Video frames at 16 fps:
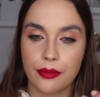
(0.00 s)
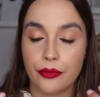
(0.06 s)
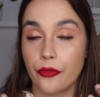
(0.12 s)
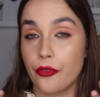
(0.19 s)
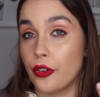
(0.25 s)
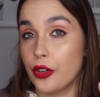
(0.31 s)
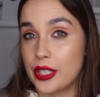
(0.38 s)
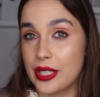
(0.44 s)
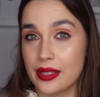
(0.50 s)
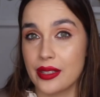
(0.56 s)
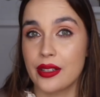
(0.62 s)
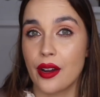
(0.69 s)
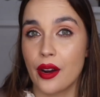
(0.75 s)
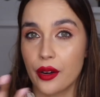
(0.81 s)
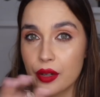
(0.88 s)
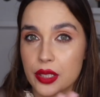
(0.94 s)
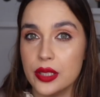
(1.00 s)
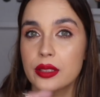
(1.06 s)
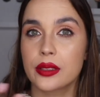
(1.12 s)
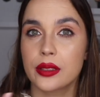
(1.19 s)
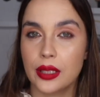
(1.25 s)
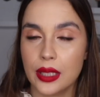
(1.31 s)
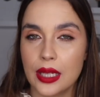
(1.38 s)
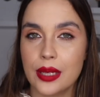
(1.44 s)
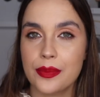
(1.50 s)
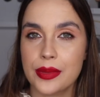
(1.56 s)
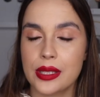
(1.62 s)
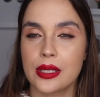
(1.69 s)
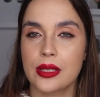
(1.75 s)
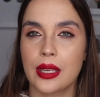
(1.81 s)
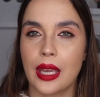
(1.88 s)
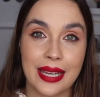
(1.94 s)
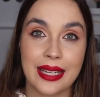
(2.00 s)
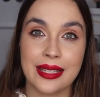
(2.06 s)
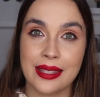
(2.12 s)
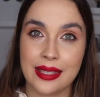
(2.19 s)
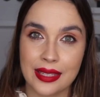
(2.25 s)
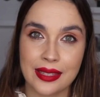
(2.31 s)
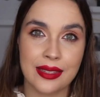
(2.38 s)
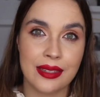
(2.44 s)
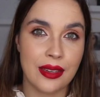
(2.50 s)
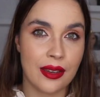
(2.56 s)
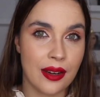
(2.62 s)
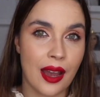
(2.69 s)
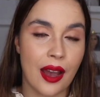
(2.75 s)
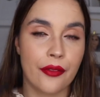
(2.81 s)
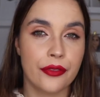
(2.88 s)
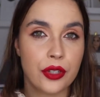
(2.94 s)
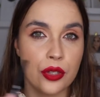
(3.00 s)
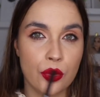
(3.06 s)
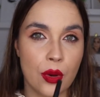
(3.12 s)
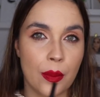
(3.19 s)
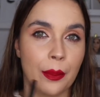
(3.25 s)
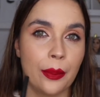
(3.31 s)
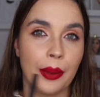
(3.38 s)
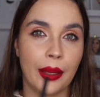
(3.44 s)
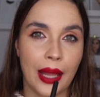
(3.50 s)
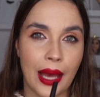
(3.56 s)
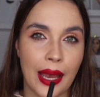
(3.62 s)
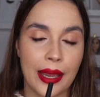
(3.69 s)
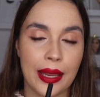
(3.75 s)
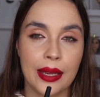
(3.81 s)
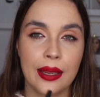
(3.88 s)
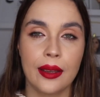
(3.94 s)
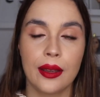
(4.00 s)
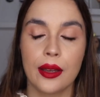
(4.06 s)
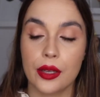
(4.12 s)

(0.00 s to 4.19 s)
for it doesn't hurt the lips, and it's easy enough to apply.